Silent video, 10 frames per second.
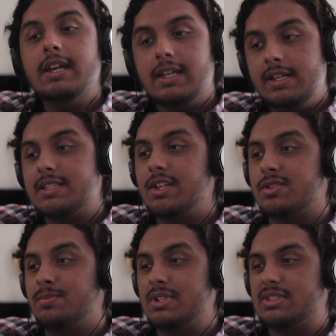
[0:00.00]
He's there
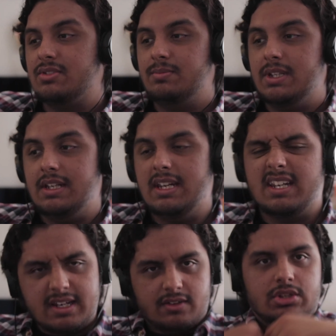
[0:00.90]
supposed to
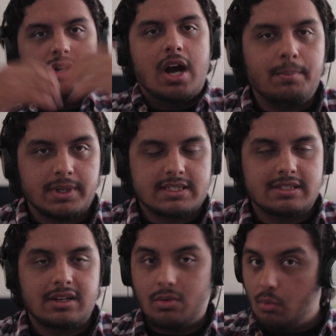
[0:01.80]
be to help
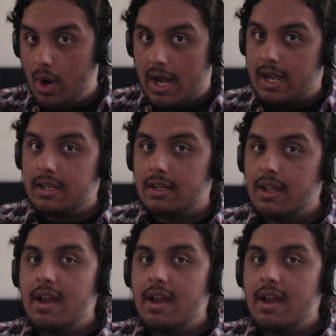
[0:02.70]
us. Why?